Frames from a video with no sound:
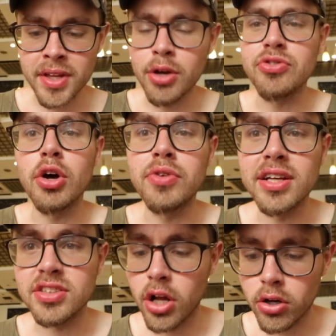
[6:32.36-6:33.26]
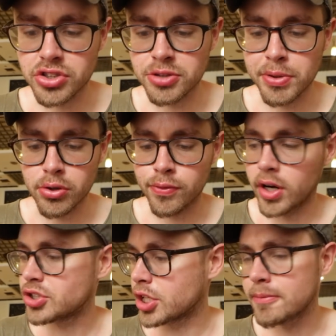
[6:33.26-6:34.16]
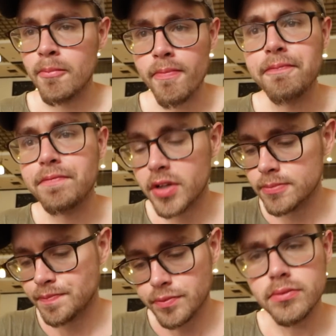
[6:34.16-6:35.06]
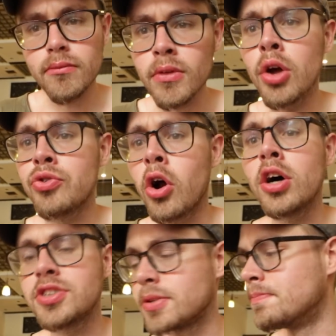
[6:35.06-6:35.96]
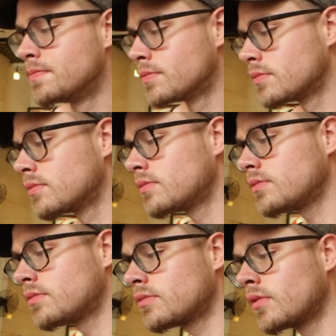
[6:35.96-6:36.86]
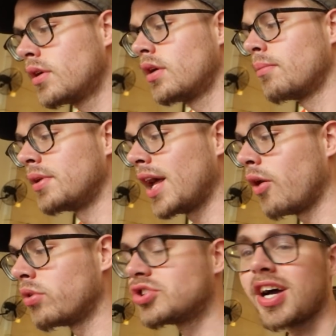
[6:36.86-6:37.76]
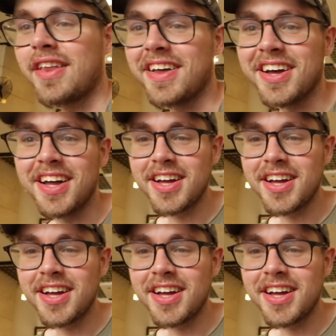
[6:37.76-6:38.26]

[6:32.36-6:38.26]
there's no taste at all. It's just pure refreshing. Those are awesome. But now I want to try the